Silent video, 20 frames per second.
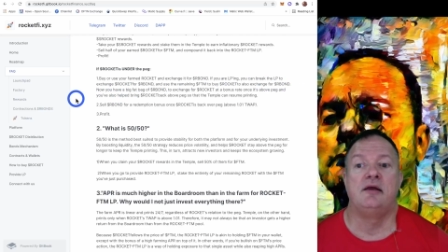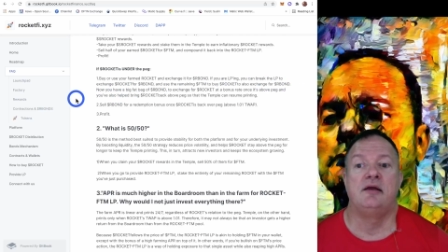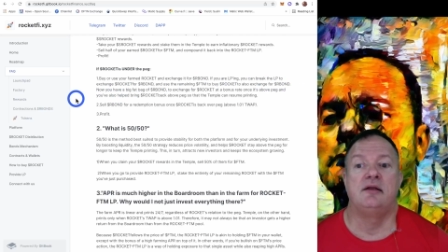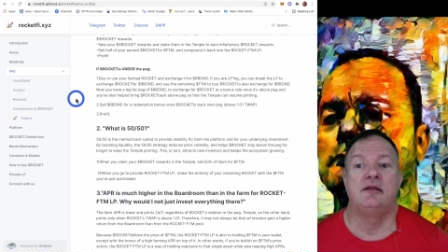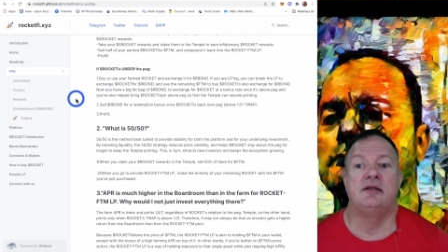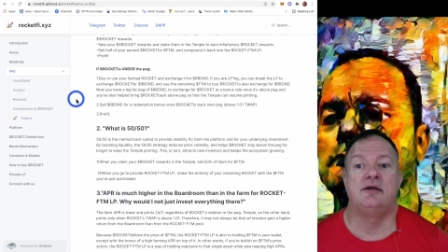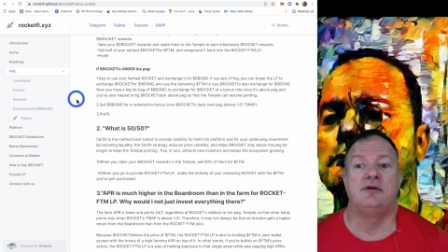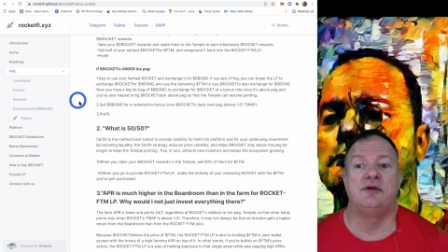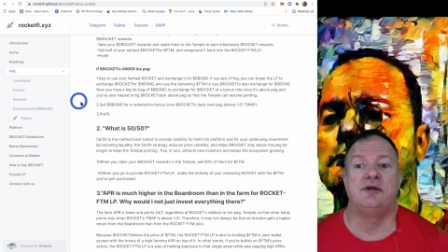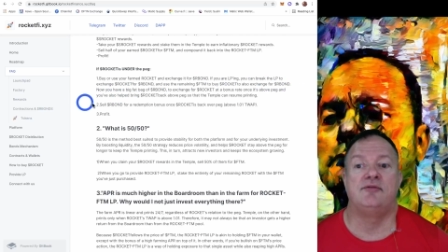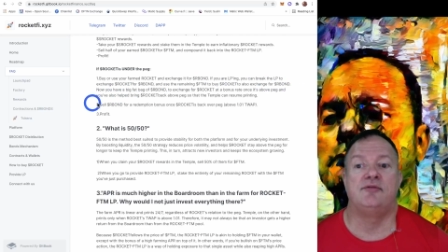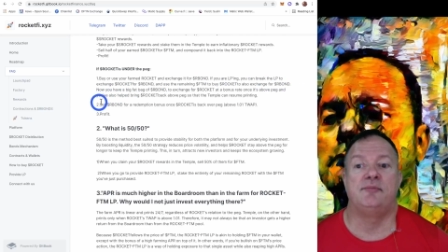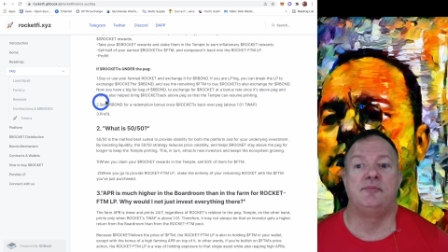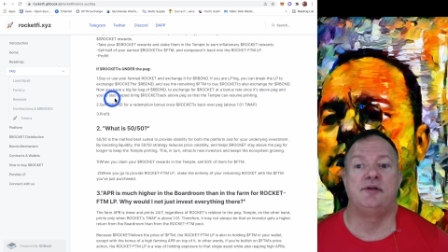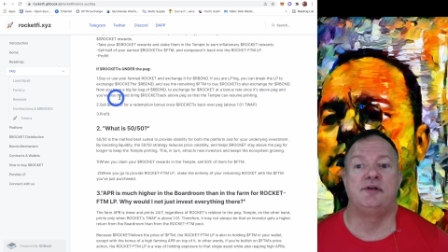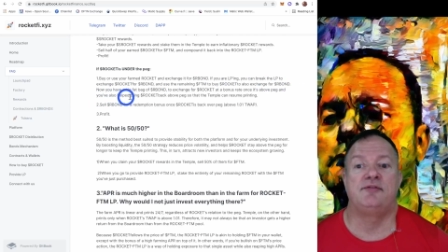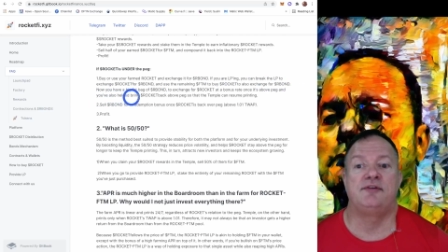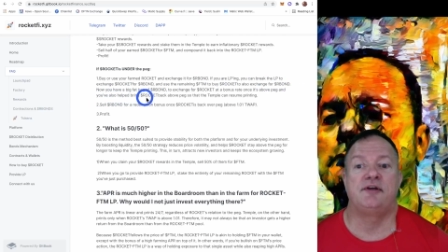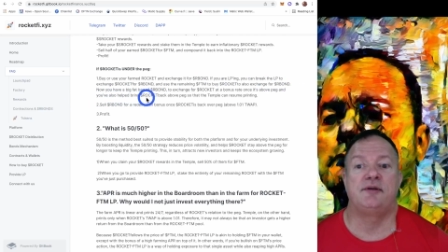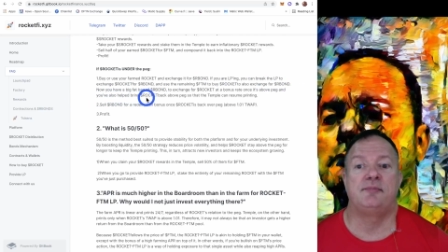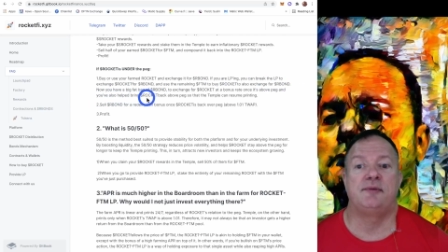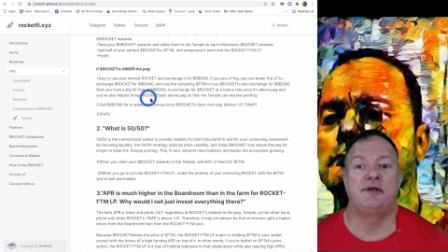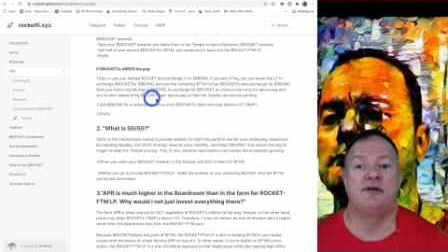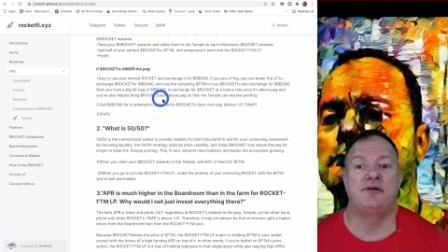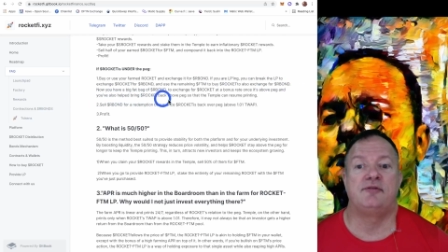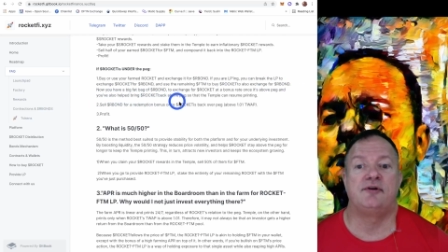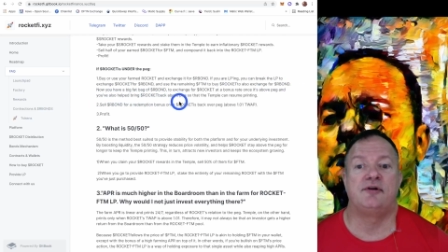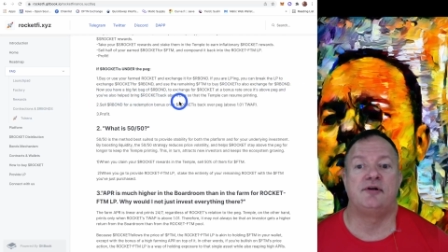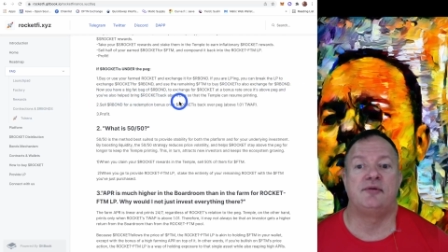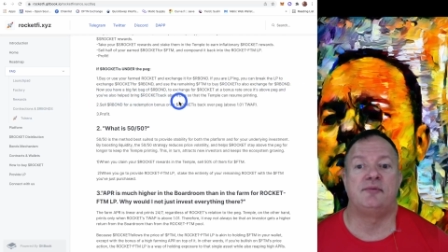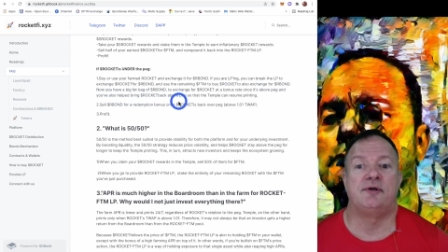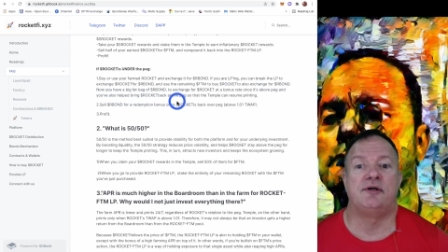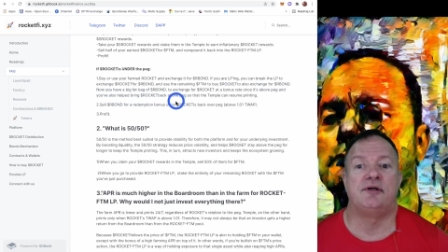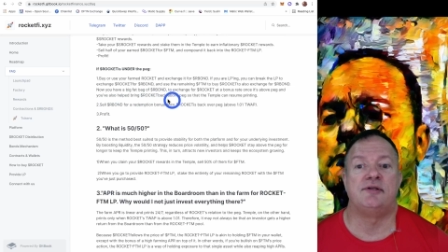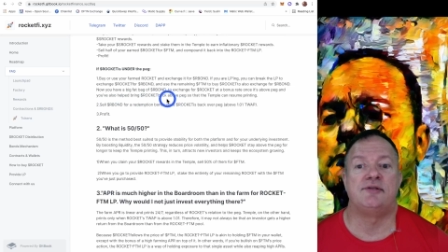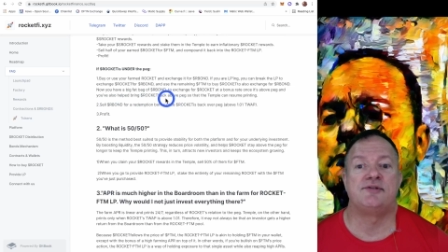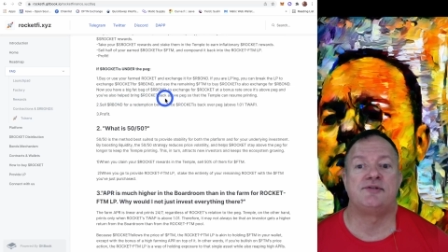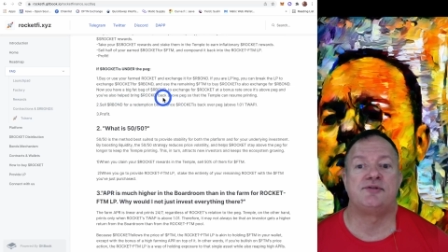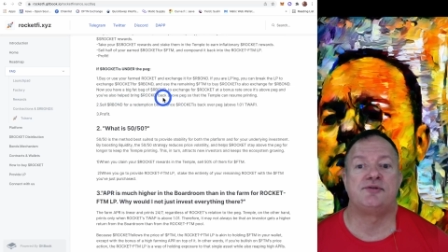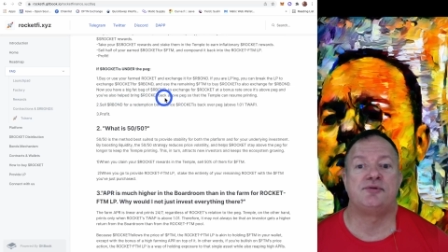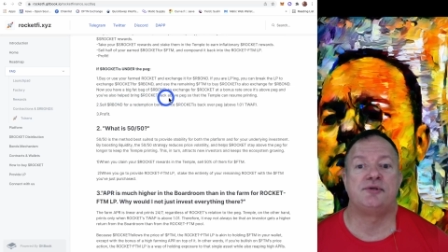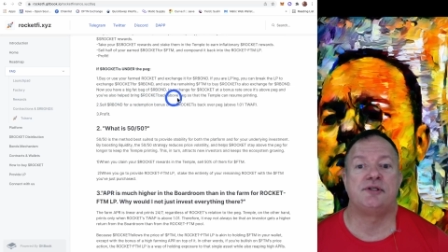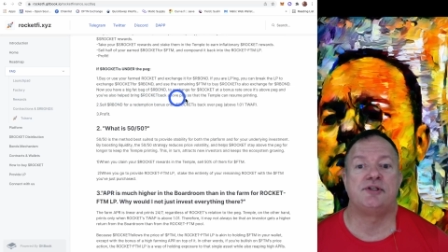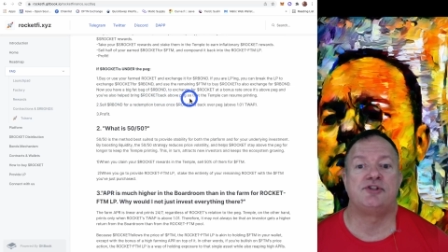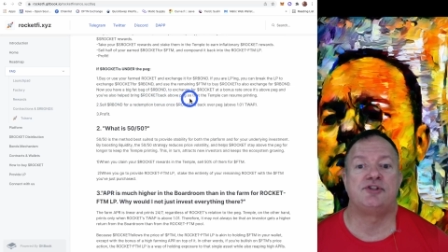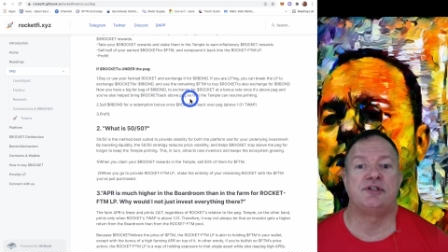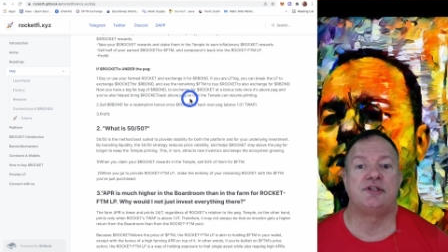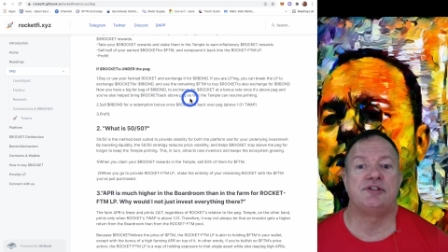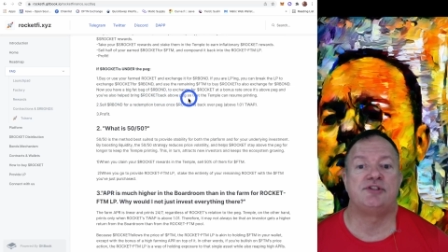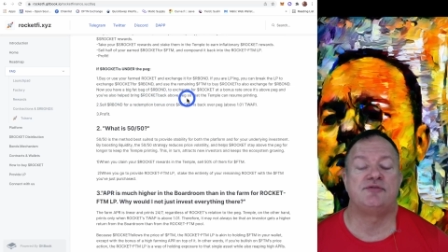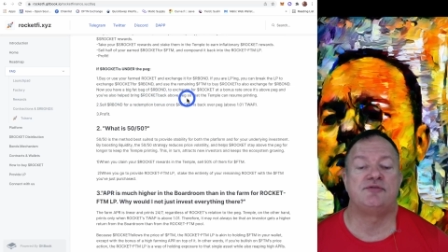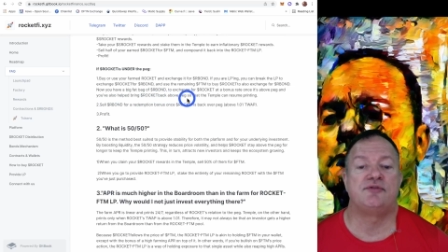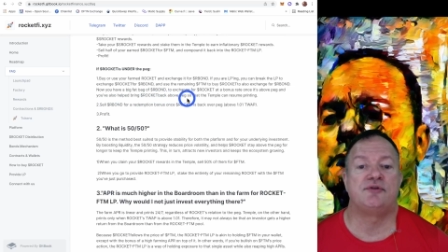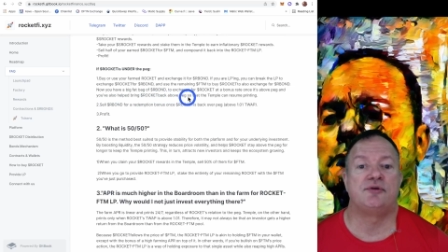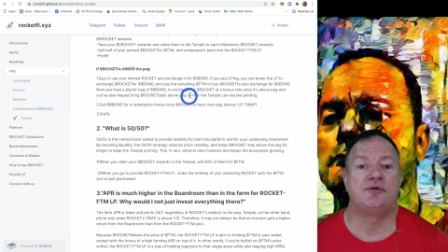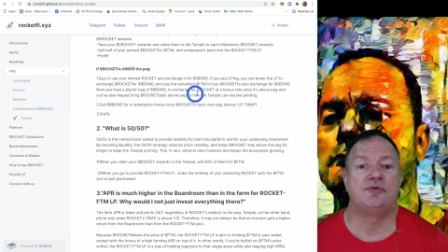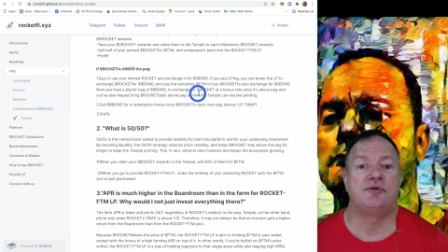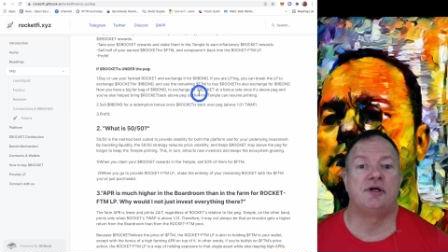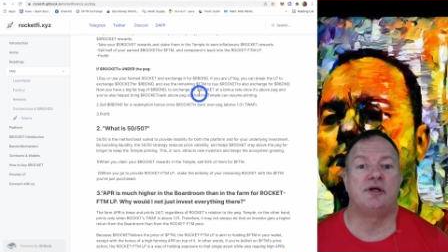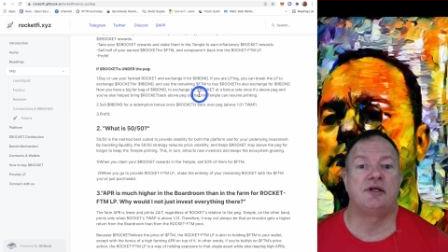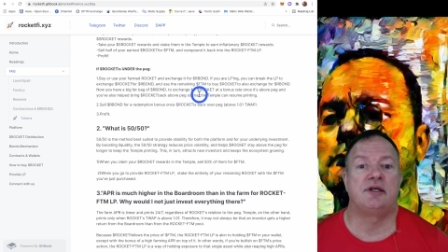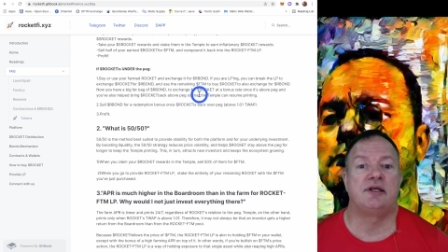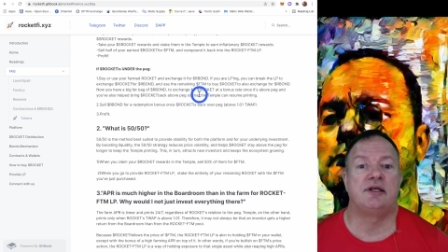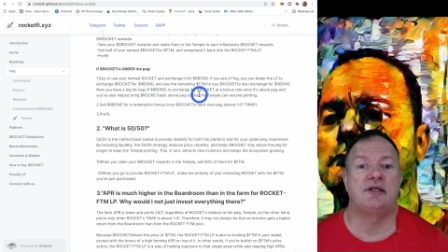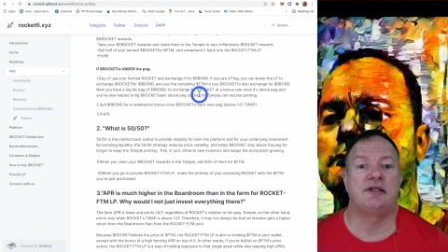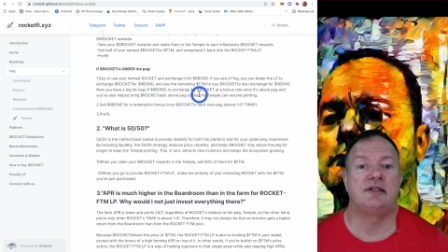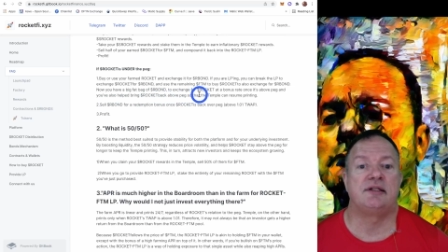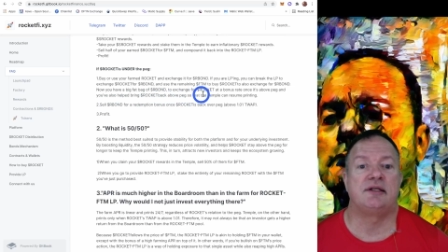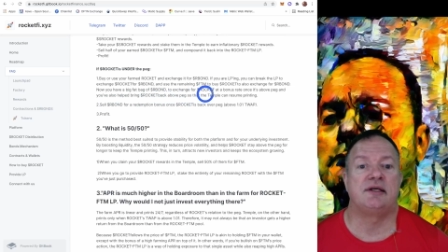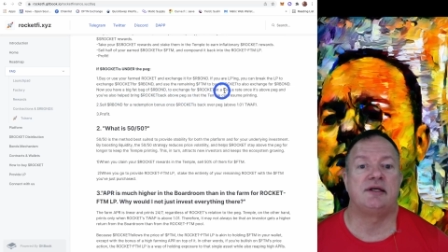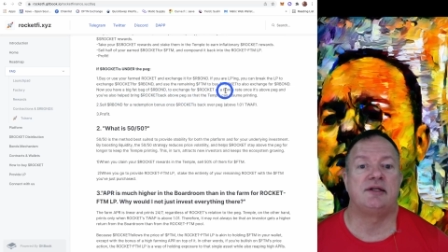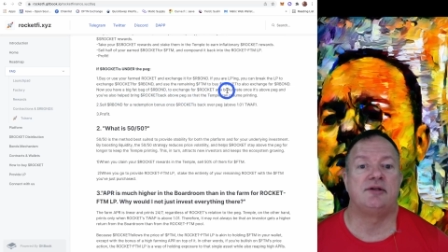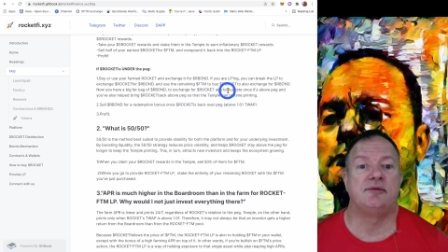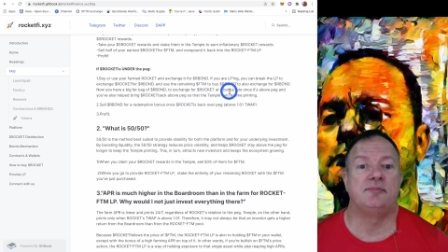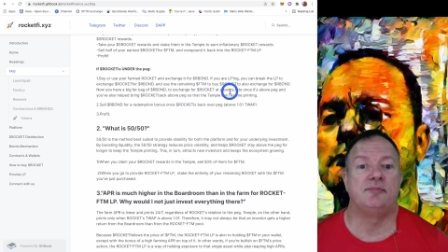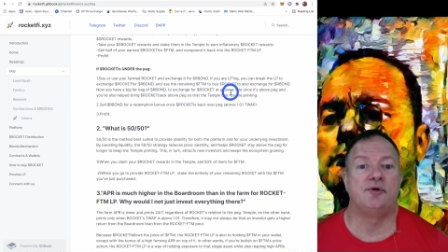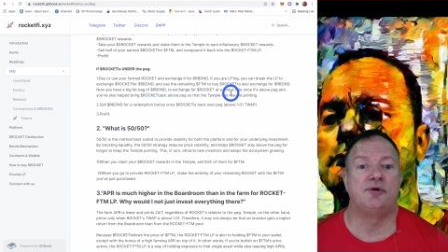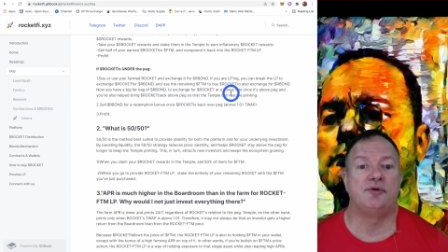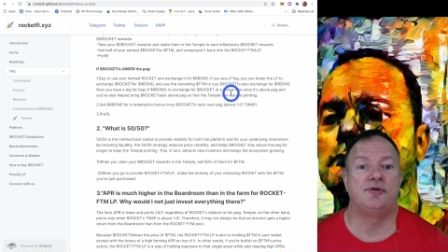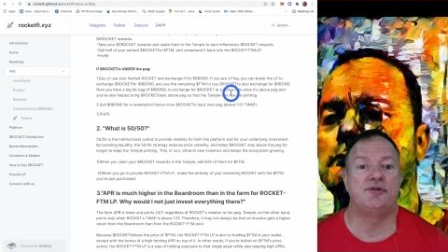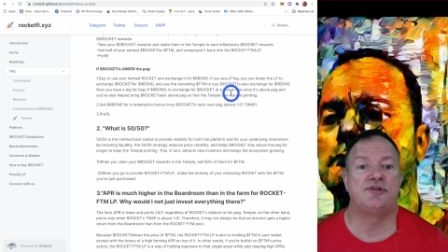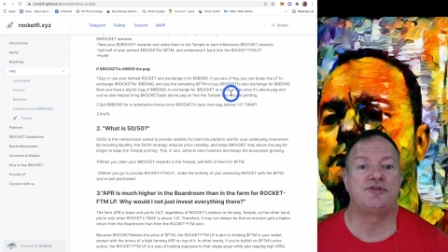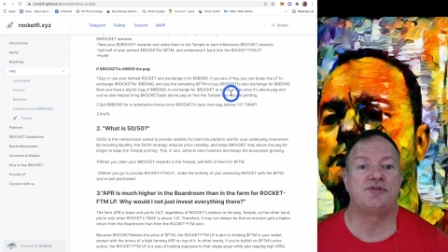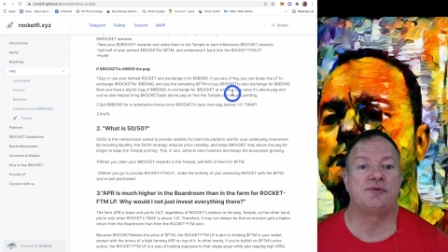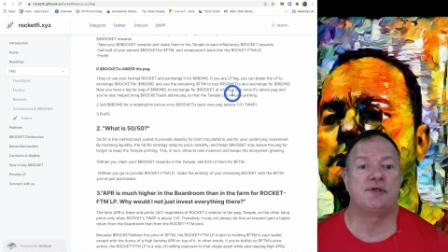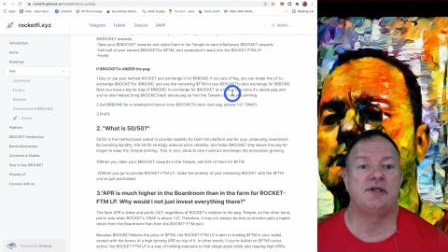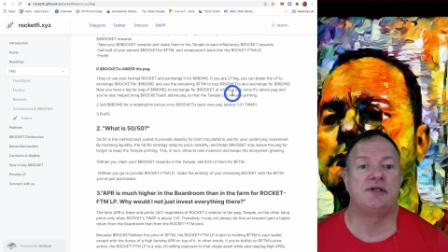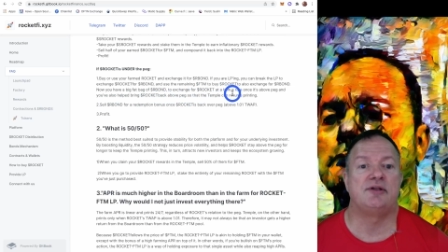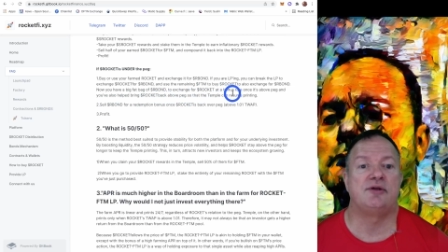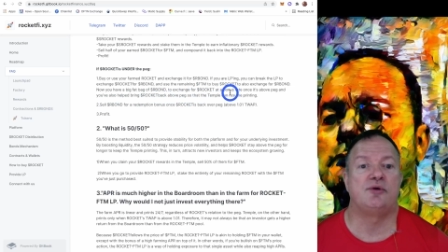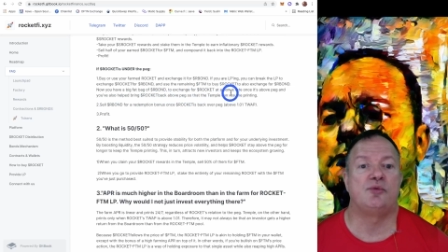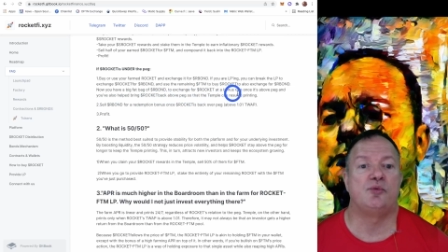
Now you have a big fat bag of RBONDs to exchange for a Rocket at a bonus rate